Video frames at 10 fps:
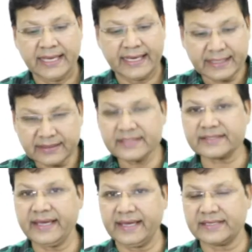In this
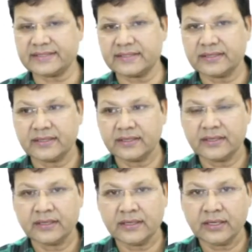case,
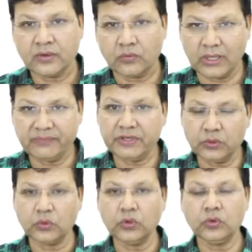what we
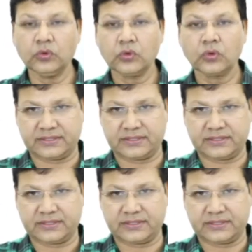do,